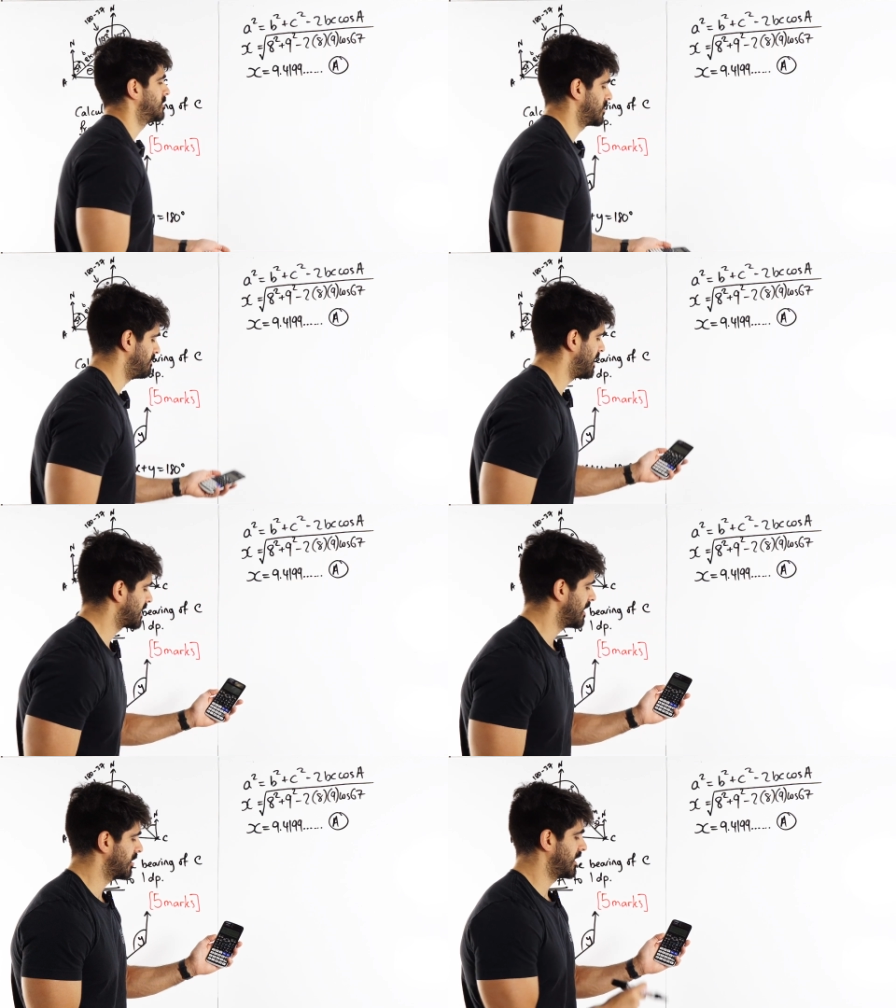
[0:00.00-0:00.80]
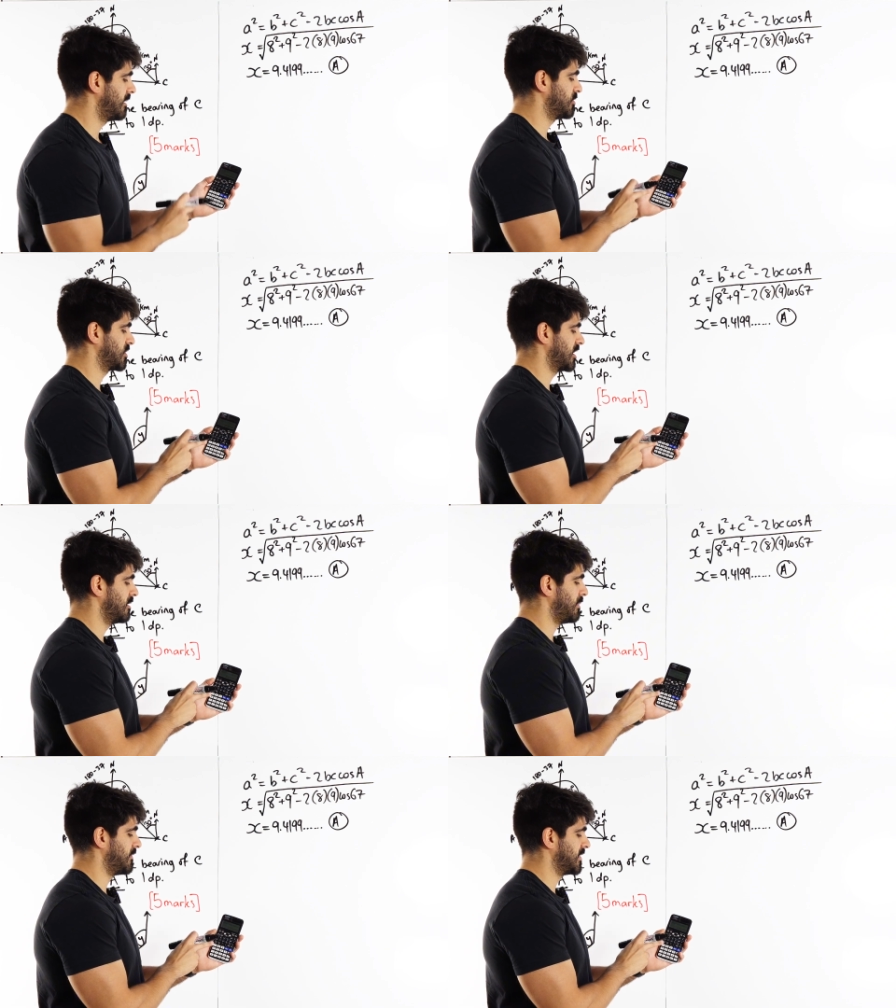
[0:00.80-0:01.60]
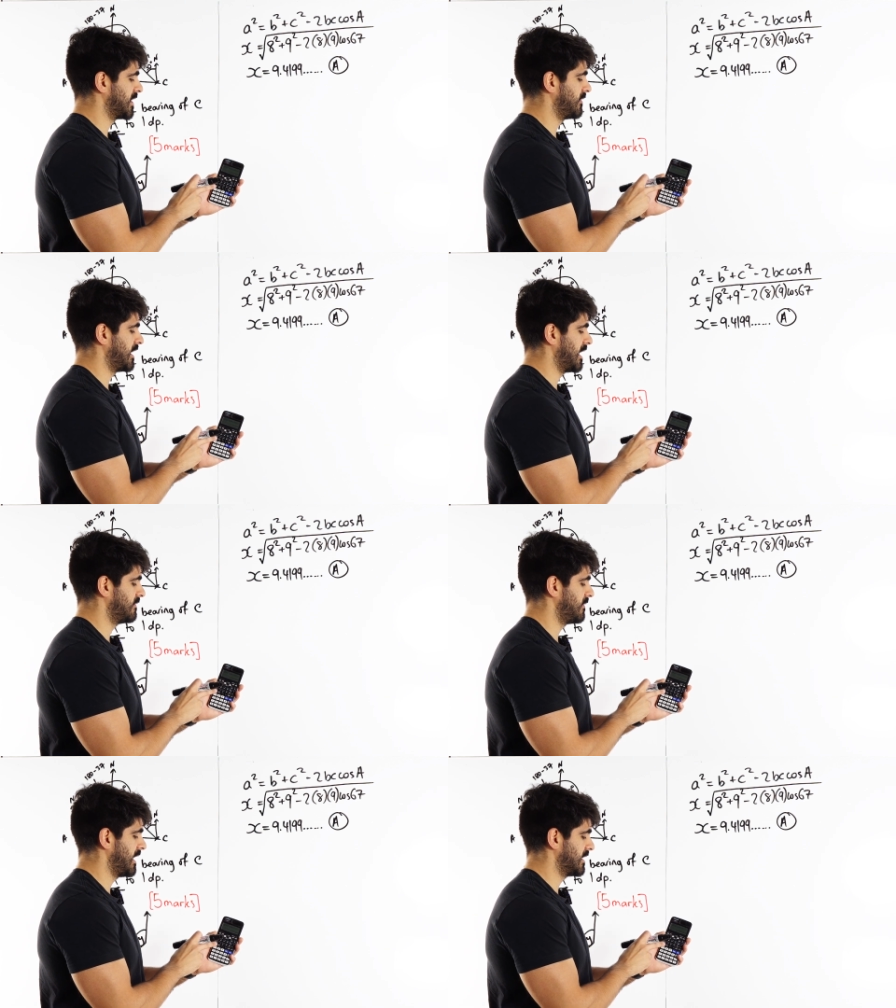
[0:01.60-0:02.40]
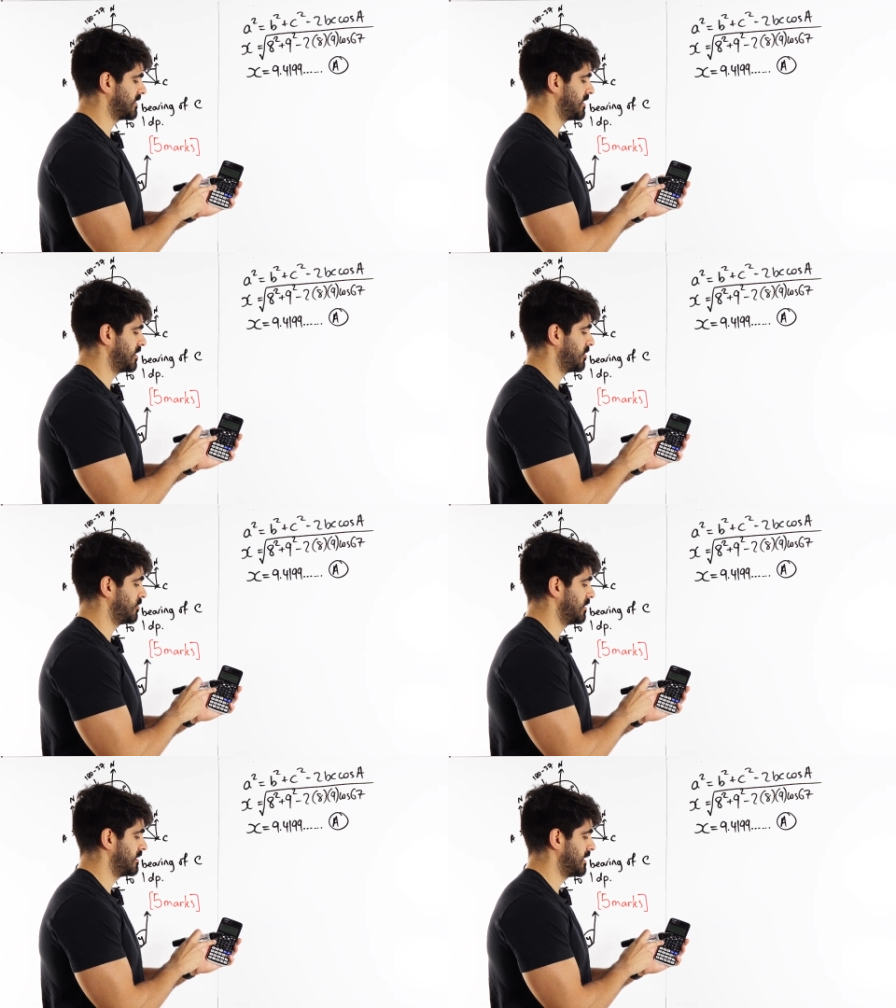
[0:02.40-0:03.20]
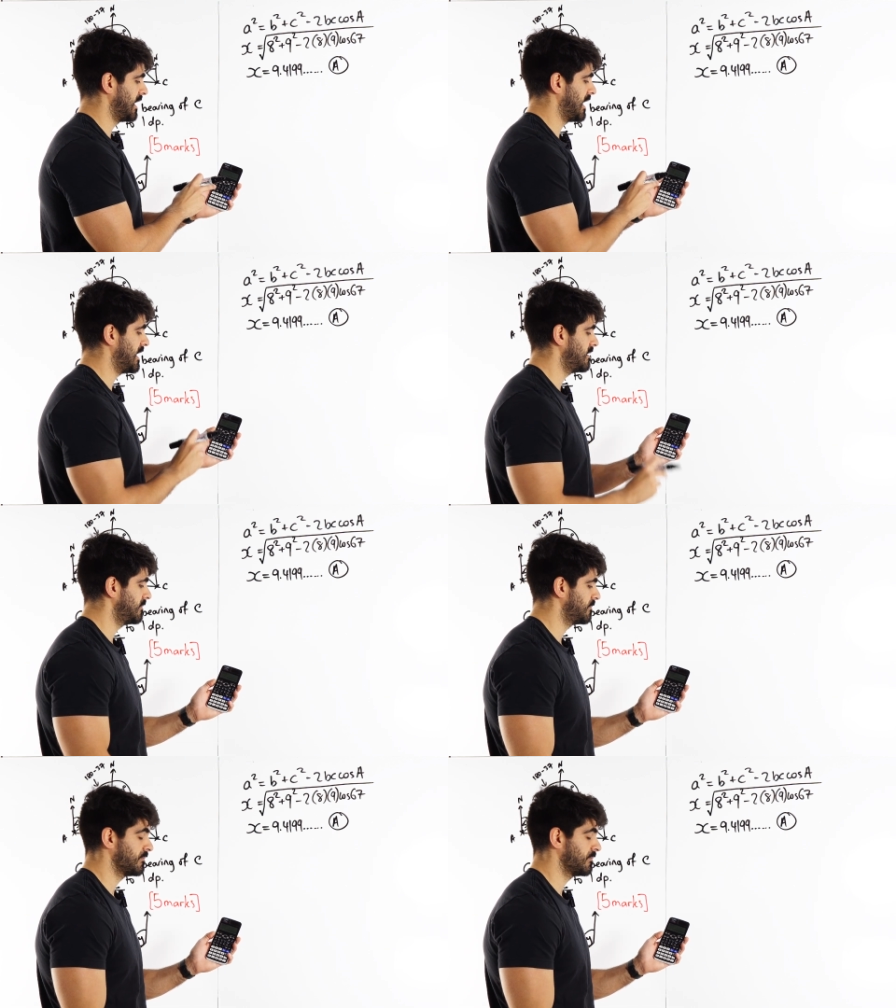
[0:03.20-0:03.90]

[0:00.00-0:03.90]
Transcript: so in my calculator, I'm just going to, above the 7, I have STO A.